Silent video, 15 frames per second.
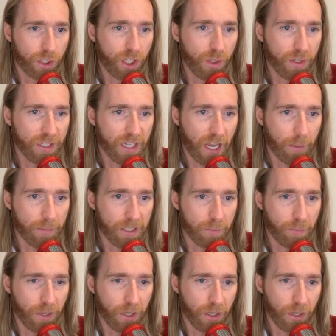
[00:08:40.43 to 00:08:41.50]
attempts,
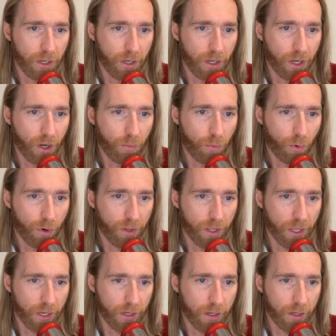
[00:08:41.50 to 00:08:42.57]
but no more
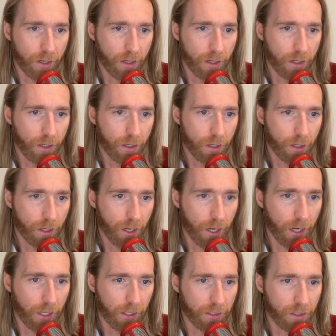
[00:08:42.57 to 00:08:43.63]
than,
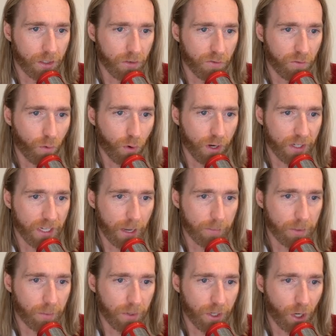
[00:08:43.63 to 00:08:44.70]
let's do 4
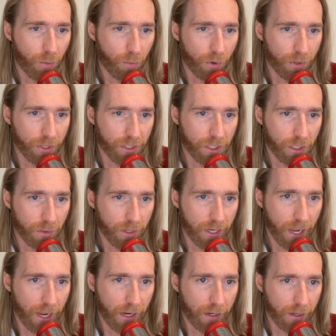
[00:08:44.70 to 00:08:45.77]
attempts, but no more than 2 a
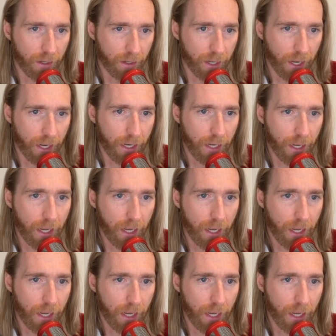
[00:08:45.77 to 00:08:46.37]
day, okay?